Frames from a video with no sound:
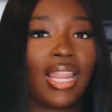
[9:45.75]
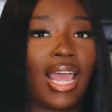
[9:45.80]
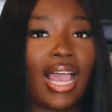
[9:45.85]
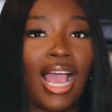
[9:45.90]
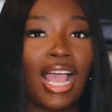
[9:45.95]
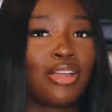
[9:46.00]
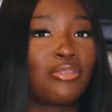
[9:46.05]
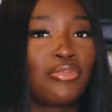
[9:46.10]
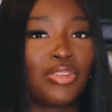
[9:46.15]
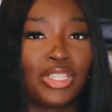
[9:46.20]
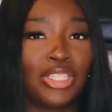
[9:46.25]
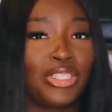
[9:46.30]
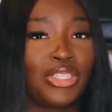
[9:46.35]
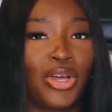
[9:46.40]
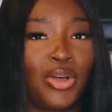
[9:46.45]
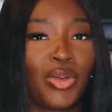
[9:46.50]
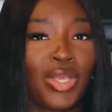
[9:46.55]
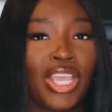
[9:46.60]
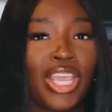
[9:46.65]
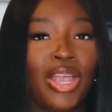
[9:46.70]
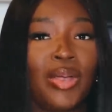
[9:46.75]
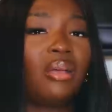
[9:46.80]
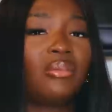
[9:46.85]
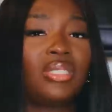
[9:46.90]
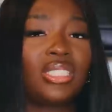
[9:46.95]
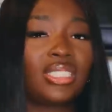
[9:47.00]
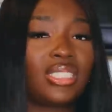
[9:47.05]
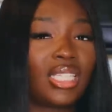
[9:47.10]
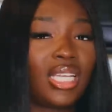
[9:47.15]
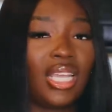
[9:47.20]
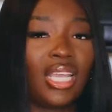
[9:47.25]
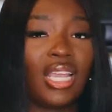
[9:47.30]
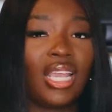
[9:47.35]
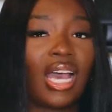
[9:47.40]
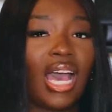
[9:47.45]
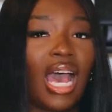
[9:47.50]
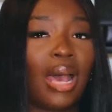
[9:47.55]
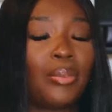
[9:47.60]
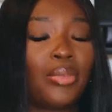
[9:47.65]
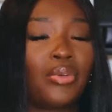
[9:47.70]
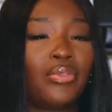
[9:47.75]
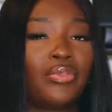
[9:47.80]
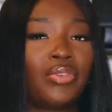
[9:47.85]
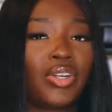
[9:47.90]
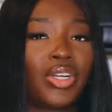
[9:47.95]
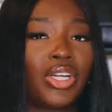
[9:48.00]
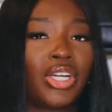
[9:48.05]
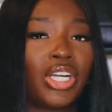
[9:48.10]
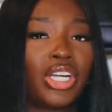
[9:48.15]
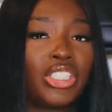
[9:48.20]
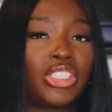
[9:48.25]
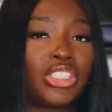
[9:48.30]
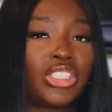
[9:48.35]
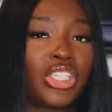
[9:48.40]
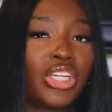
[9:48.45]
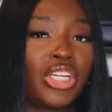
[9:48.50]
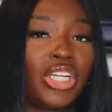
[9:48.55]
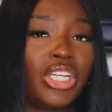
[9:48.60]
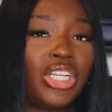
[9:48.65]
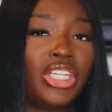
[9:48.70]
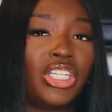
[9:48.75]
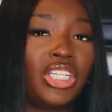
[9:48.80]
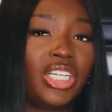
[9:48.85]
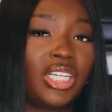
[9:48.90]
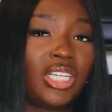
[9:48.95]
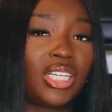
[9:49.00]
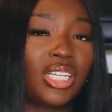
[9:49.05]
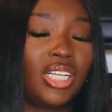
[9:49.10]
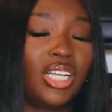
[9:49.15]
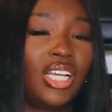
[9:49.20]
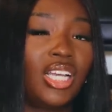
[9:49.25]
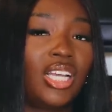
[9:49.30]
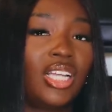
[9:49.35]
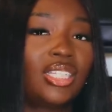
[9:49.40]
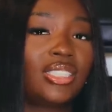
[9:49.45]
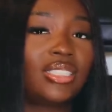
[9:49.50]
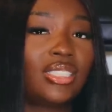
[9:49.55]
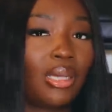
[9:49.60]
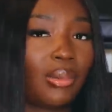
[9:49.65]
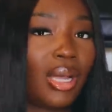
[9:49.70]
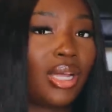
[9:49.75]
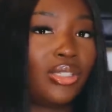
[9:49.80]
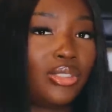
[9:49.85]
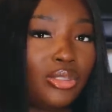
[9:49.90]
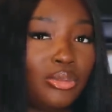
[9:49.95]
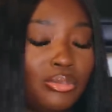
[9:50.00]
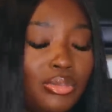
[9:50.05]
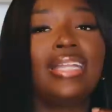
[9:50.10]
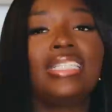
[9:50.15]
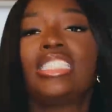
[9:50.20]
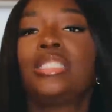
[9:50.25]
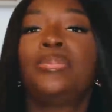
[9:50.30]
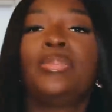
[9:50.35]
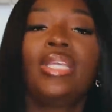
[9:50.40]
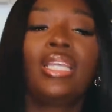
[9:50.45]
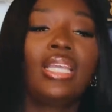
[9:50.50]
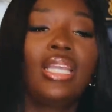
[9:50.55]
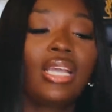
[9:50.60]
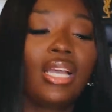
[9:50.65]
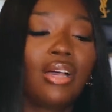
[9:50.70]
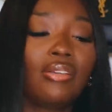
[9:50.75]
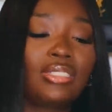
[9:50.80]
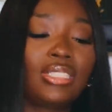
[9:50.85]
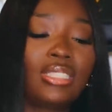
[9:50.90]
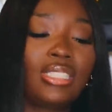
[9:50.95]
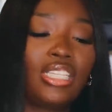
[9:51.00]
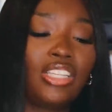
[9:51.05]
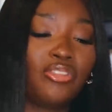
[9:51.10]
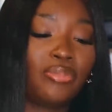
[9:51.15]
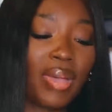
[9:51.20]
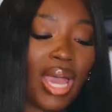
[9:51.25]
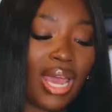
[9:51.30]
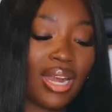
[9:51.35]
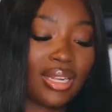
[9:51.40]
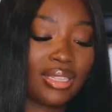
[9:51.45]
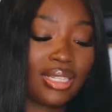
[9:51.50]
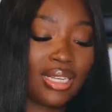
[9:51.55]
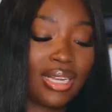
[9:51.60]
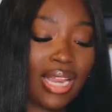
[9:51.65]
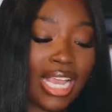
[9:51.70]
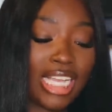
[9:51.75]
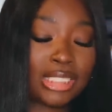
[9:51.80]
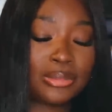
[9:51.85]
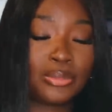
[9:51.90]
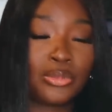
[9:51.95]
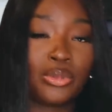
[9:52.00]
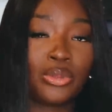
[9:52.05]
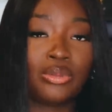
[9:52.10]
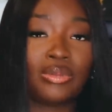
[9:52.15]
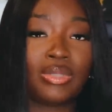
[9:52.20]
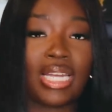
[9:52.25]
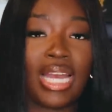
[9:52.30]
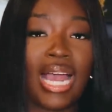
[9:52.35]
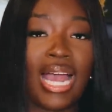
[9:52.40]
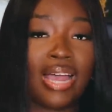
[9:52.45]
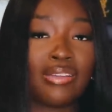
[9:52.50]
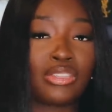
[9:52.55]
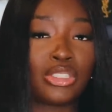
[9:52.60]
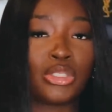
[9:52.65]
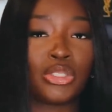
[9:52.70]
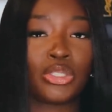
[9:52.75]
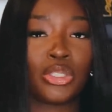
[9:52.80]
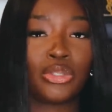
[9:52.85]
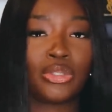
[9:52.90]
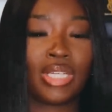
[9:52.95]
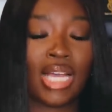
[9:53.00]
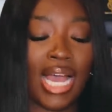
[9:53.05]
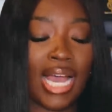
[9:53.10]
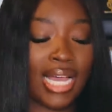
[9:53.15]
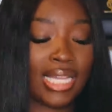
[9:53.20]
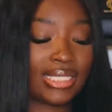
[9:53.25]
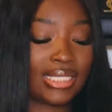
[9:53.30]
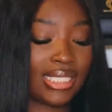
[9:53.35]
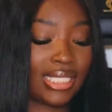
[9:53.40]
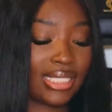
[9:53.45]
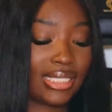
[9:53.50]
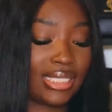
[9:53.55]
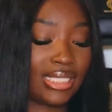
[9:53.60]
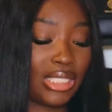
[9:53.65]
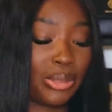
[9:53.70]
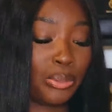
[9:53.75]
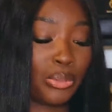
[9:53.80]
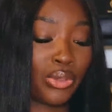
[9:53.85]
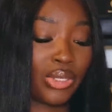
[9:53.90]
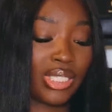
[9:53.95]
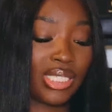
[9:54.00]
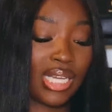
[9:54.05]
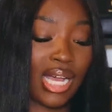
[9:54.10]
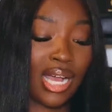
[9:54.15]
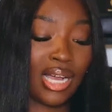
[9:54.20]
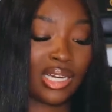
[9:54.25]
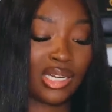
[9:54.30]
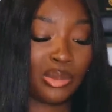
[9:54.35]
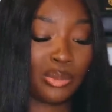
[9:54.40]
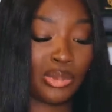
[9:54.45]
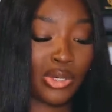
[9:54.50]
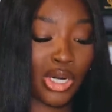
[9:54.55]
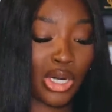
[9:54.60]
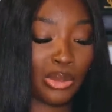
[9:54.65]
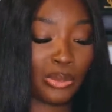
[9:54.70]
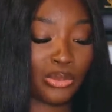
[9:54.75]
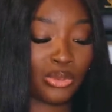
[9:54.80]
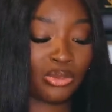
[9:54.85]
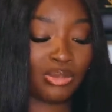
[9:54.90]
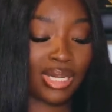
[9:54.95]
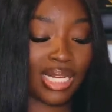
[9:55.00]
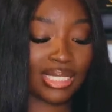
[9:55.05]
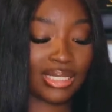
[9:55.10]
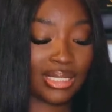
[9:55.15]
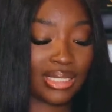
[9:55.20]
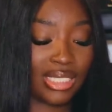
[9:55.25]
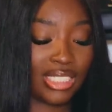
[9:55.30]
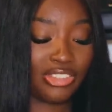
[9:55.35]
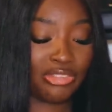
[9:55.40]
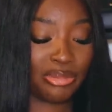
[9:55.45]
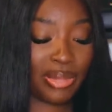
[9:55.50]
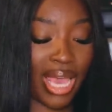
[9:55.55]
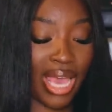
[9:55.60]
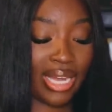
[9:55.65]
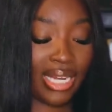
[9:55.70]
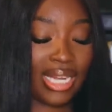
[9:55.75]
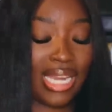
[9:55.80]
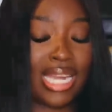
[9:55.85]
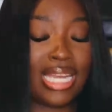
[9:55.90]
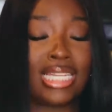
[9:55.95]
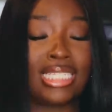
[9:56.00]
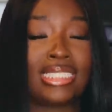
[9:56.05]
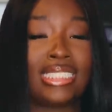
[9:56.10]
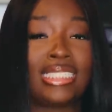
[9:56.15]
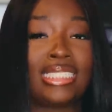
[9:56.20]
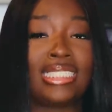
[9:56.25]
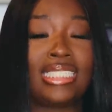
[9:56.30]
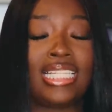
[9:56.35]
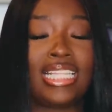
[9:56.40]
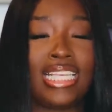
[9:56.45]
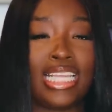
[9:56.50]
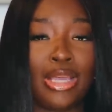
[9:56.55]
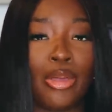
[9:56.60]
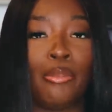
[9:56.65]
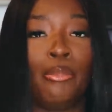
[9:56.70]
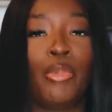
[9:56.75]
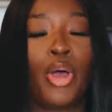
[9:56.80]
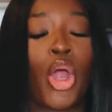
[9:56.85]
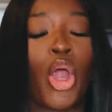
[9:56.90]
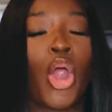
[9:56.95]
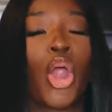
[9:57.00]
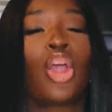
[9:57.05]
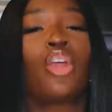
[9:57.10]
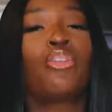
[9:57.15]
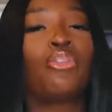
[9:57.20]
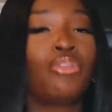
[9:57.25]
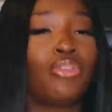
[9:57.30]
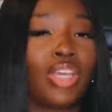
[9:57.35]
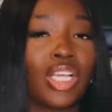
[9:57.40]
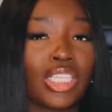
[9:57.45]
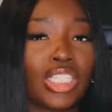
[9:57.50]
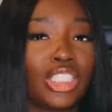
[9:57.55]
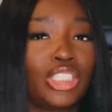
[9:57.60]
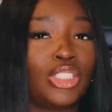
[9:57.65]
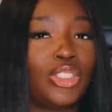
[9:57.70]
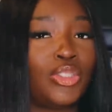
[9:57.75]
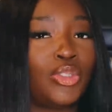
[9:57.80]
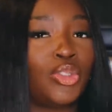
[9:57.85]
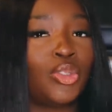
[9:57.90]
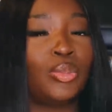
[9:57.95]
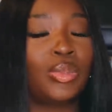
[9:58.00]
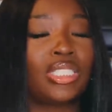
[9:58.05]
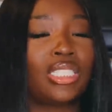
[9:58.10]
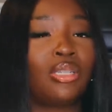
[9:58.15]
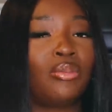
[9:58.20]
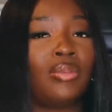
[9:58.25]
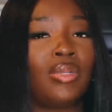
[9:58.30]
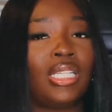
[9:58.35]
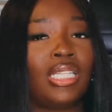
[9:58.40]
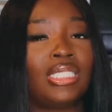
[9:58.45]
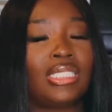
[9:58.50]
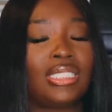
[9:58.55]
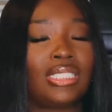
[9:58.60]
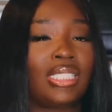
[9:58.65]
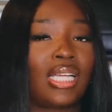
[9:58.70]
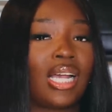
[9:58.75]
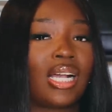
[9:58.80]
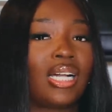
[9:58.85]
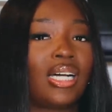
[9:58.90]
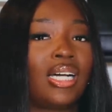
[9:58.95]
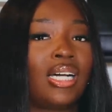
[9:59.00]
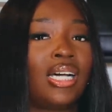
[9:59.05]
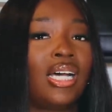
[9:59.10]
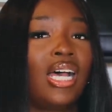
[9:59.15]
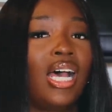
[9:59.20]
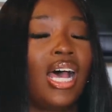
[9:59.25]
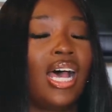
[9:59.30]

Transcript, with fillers: Like I really don't care. I'm just saying I prefer a certain look to my dupe. And speaking of Steve Madden, the next boot that I have to show you guys is the Priyanka Purple by Steve Madden. And this is the perfect dupe to the Balenciaga